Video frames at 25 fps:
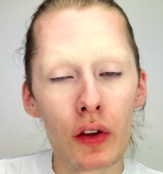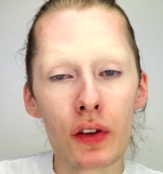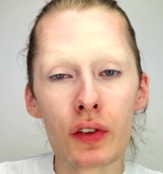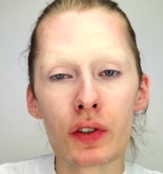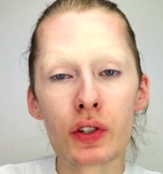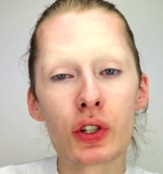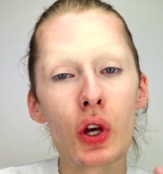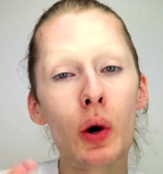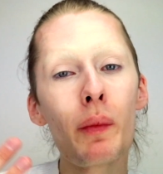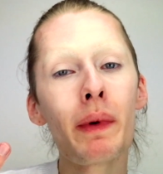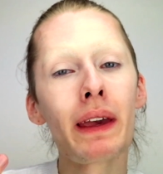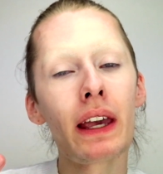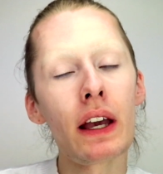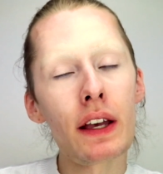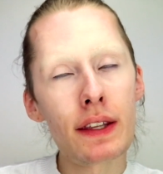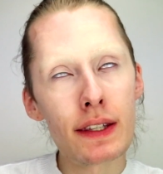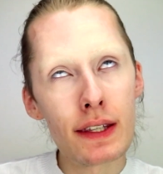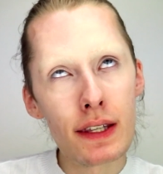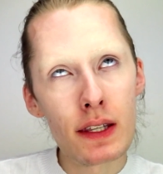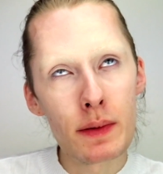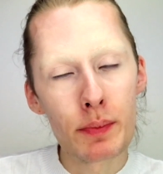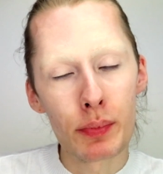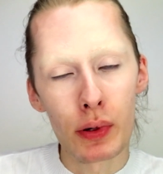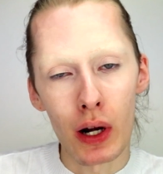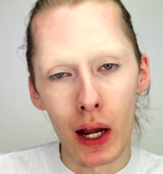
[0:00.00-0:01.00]
So because
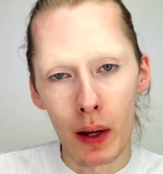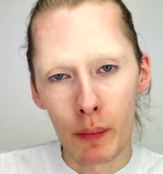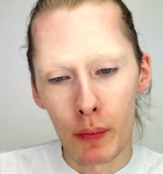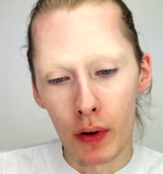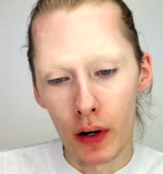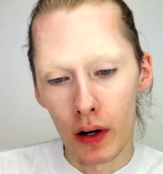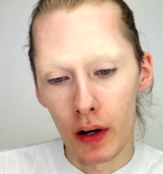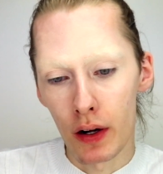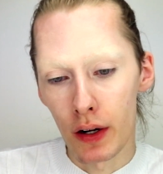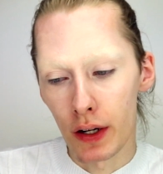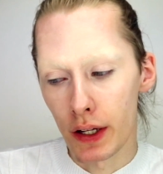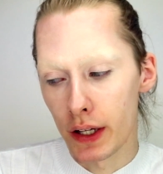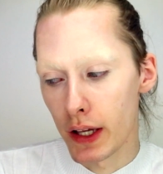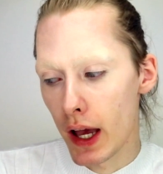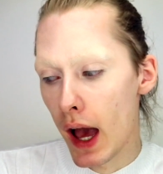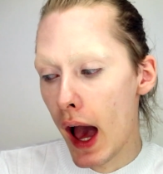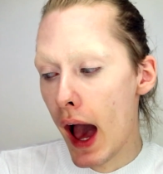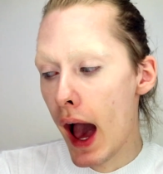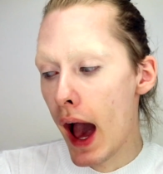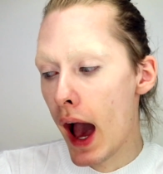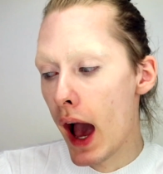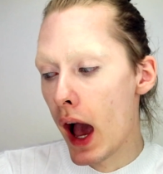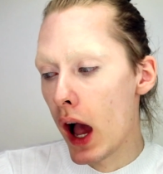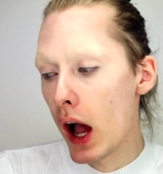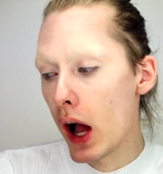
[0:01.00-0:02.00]
it's PRIMARK,
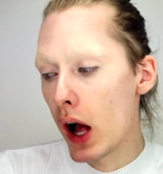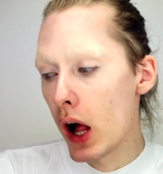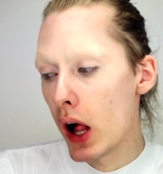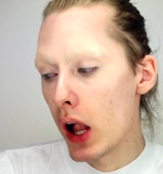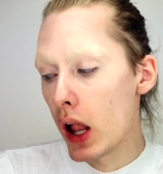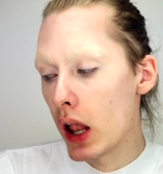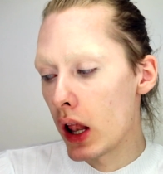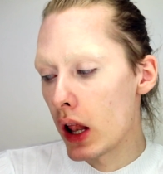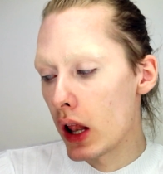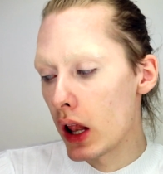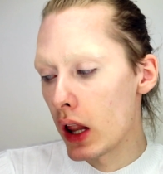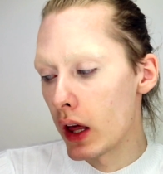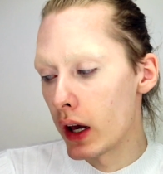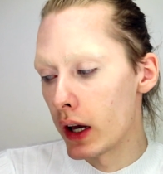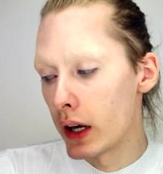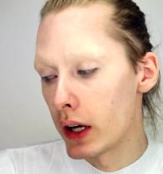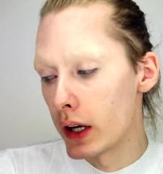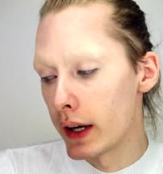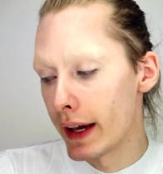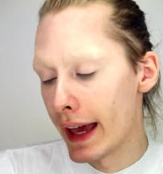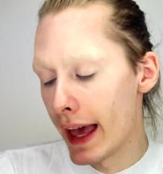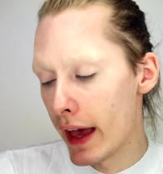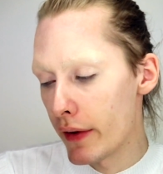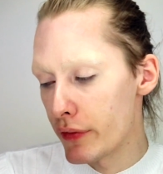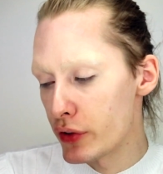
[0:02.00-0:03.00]
I'll
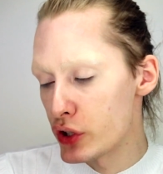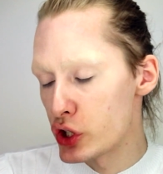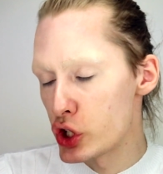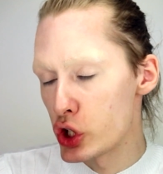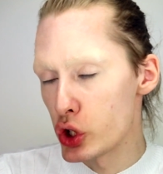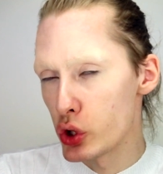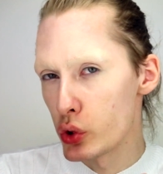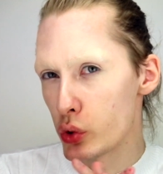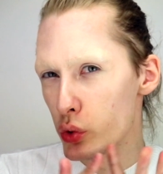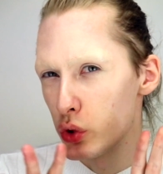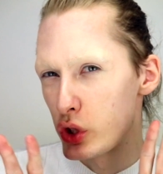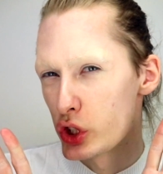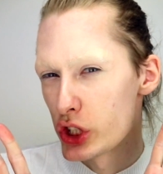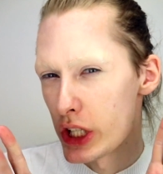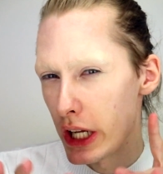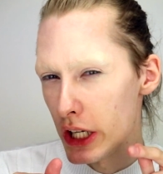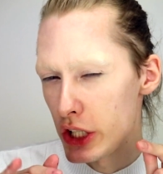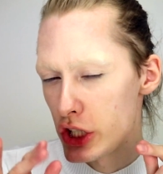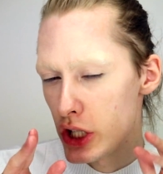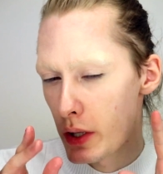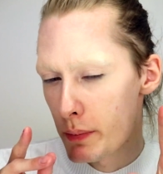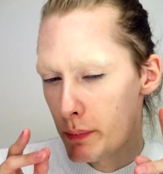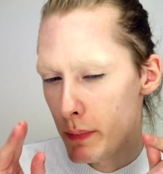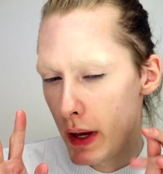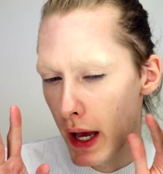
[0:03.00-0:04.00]
have to
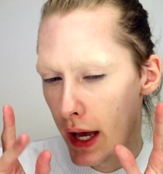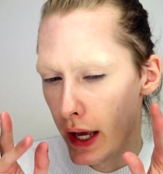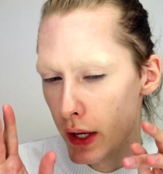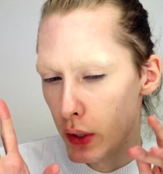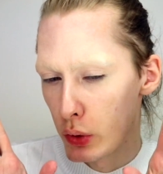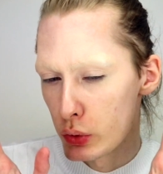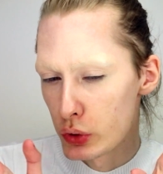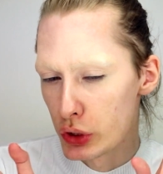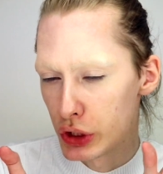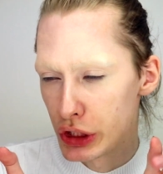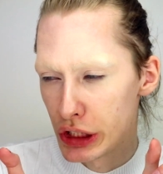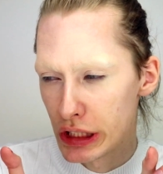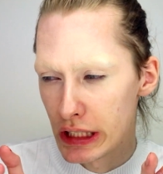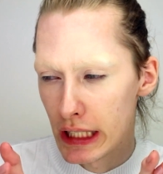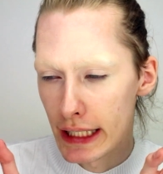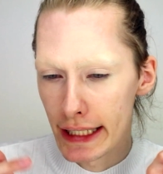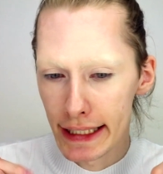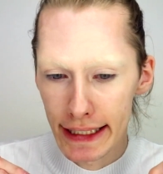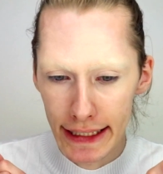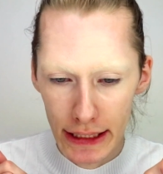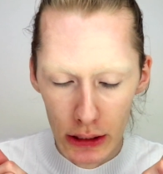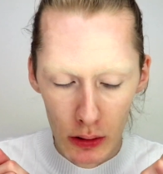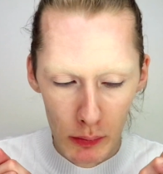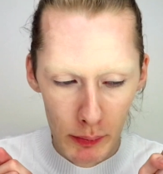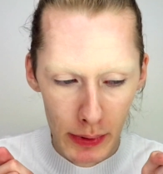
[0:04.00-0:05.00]
change up my routine a
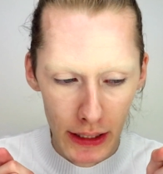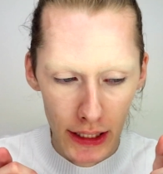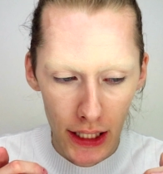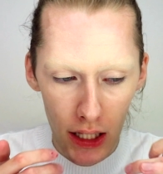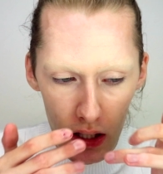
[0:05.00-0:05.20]
little bit.